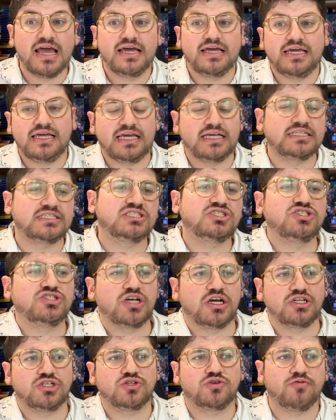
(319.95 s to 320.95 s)
It's
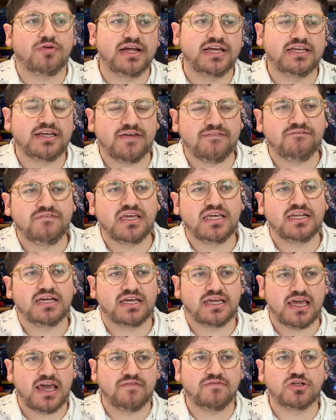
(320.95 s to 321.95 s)
such great comedic
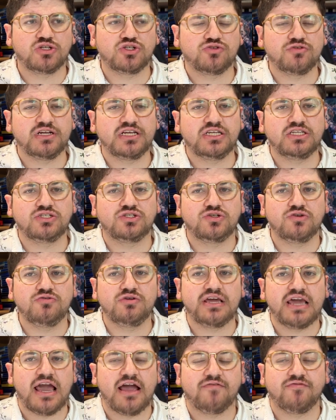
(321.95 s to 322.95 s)
chemistry. He's
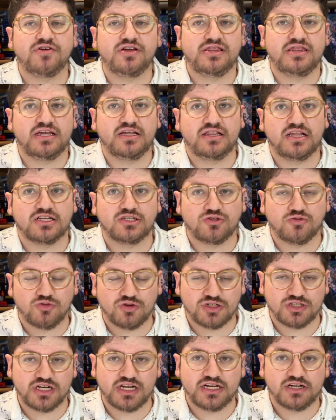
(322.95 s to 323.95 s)
doing everything that
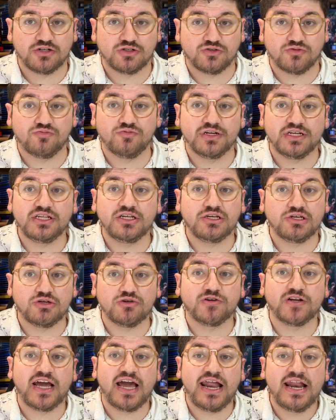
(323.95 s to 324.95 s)
Schwarzenegger's really
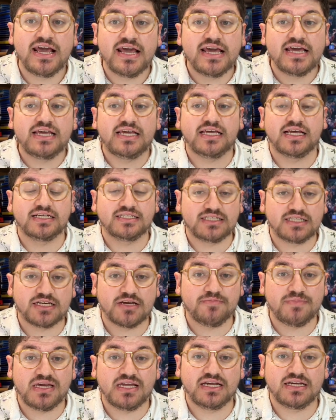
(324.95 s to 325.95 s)
good at. He has the
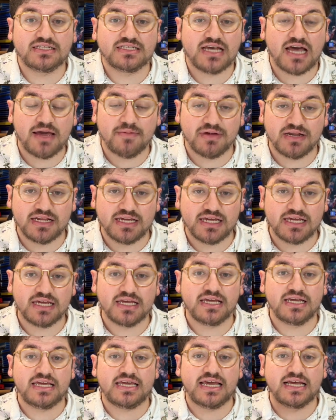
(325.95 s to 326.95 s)
comedic timing.
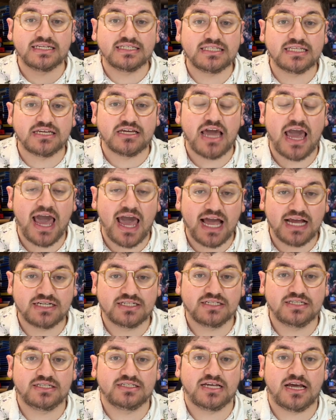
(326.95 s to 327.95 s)
He has the
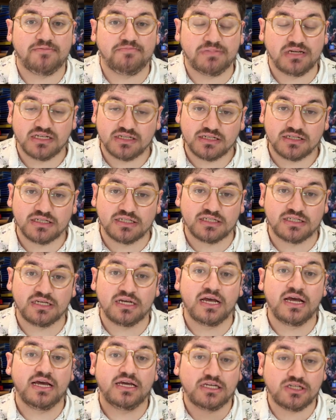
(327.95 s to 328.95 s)
action set pieces.
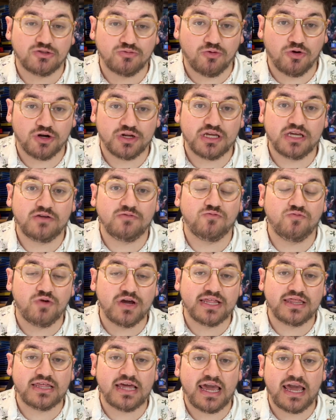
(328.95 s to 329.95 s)
He's working
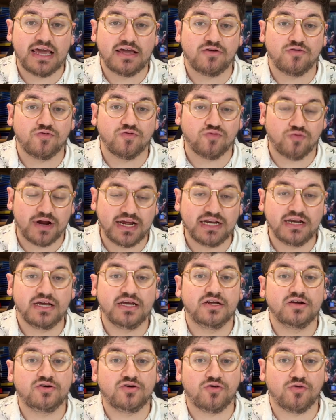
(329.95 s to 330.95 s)
with a great
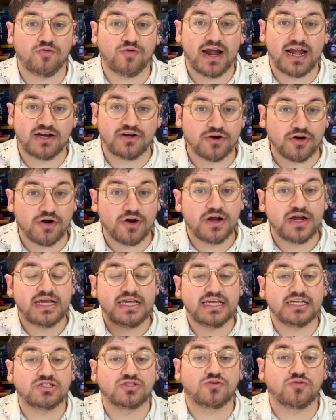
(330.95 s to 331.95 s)
director.
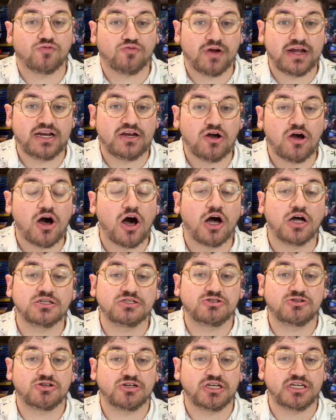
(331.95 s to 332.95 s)
He has great
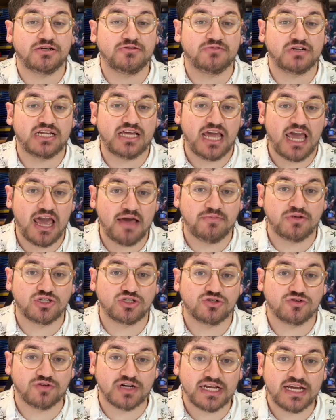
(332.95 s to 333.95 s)
on-screen
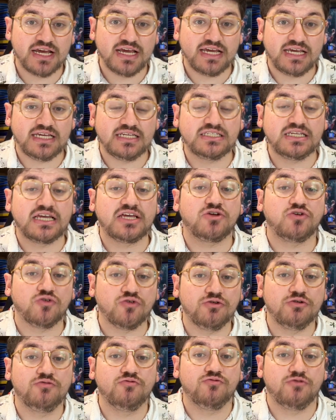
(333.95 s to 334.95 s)
chemistry. He's a
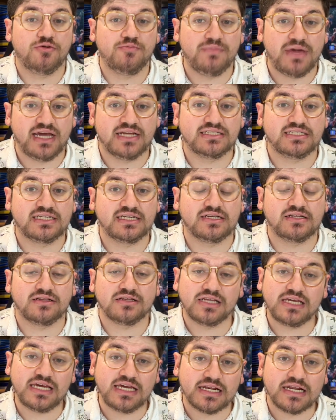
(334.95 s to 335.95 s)
good romantic
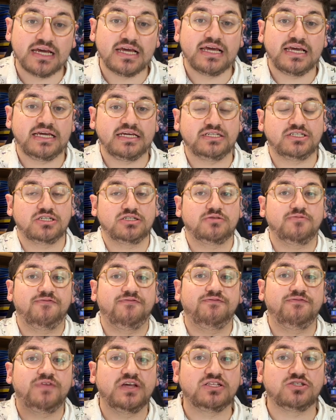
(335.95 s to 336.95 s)
lead. He just
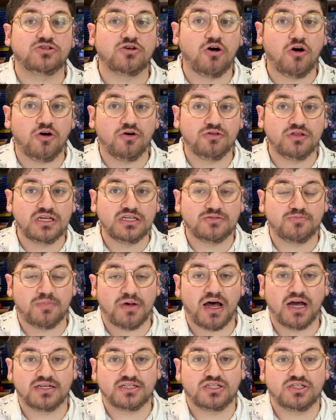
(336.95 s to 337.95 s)
fits all these
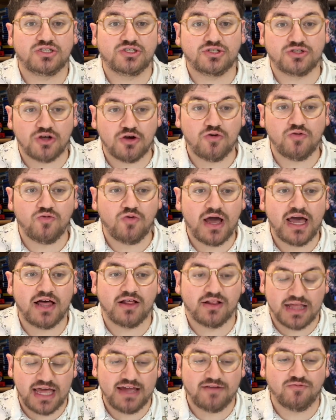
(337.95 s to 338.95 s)
boxes so
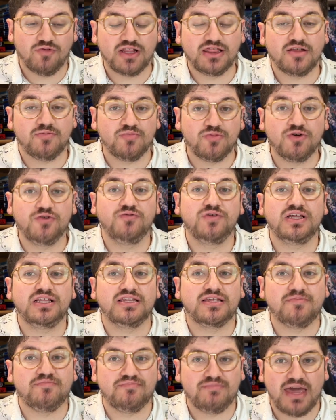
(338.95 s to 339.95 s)
well. And when the movie
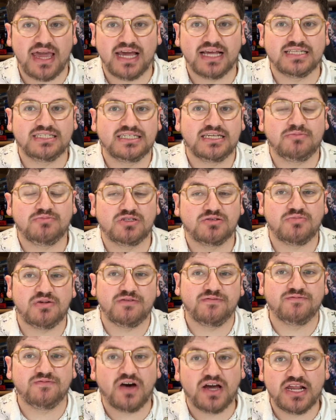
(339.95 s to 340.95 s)
demands him to be
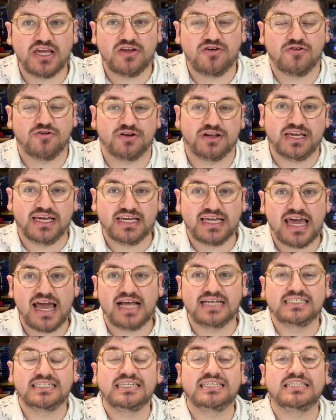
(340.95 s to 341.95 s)
funny or
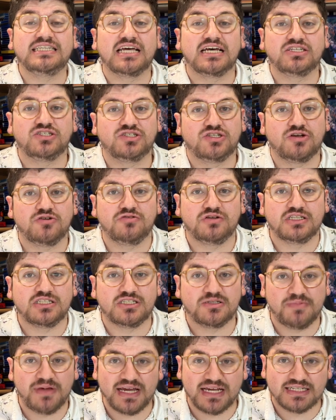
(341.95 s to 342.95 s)
kick-ass, he does so in
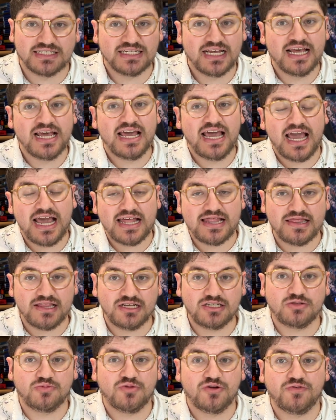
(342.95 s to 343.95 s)
spades. And
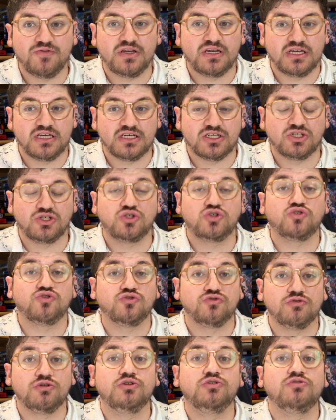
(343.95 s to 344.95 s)
this movie is
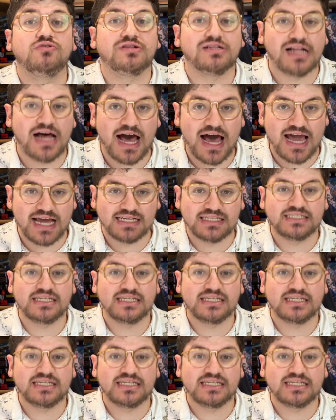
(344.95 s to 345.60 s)
True Lies.